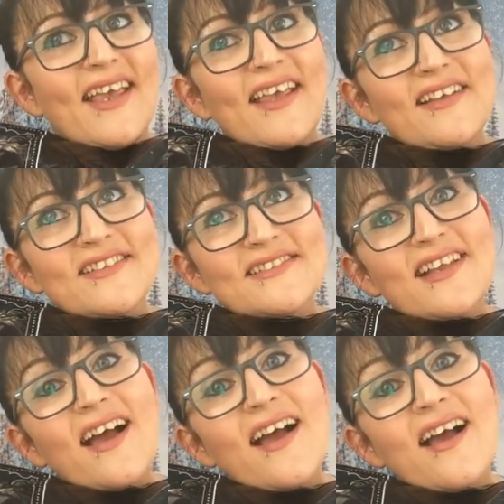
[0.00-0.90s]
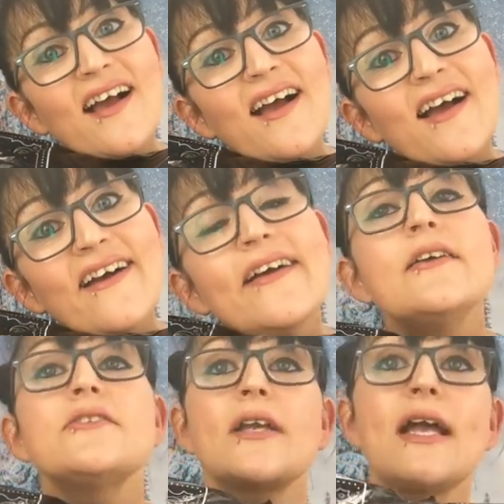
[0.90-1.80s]
Killstar.
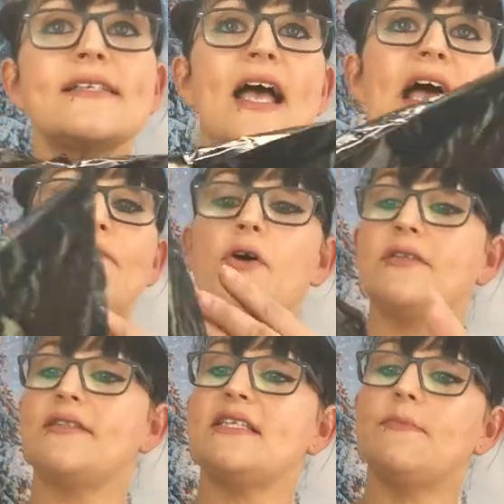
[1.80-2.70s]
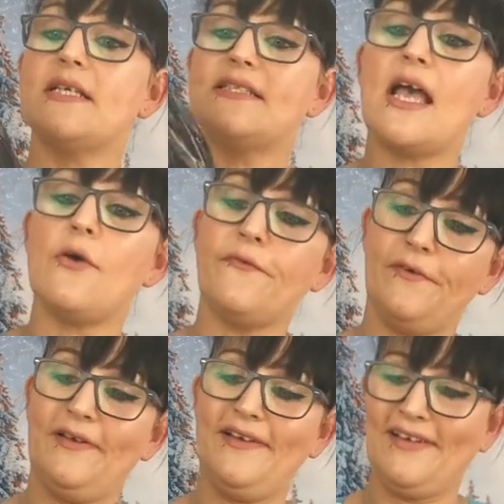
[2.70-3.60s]
So guys, I have ordered this myself.